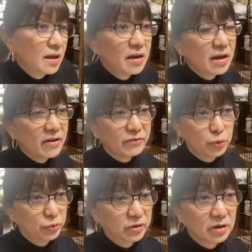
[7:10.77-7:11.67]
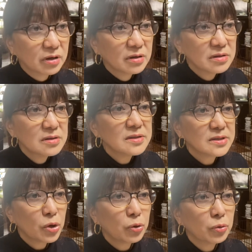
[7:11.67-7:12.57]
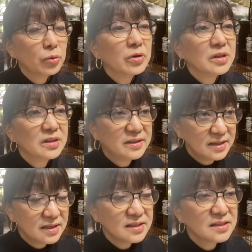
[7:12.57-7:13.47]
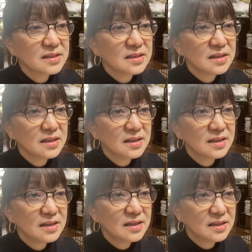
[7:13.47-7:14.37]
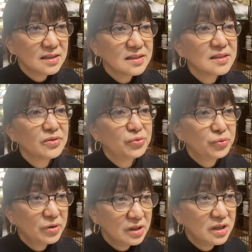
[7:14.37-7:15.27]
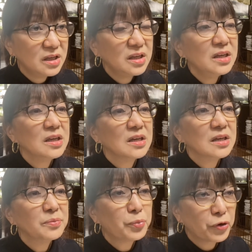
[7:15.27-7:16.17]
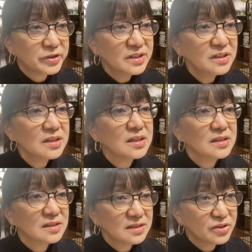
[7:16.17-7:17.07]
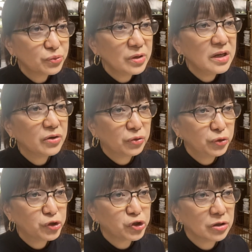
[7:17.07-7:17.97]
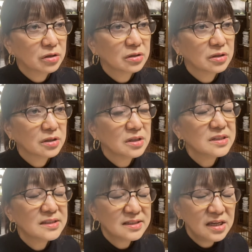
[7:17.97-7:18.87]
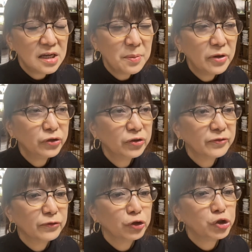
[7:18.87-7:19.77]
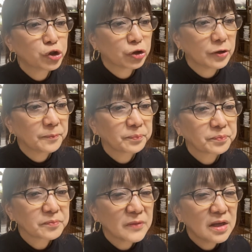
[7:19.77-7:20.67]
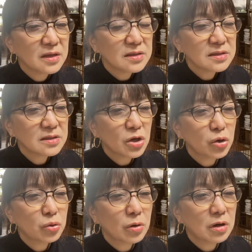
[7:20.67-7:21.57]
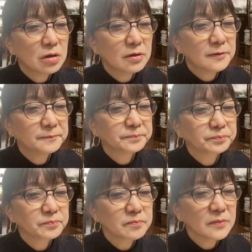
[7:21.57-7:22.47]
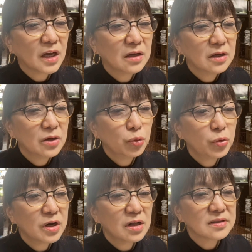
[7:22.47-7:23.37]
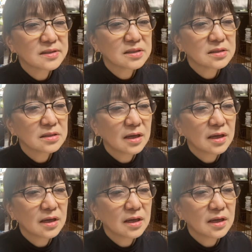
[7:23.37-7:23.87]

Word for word: everywhere. So this is really important. This is really crucial. Think about your future. So, um, what else?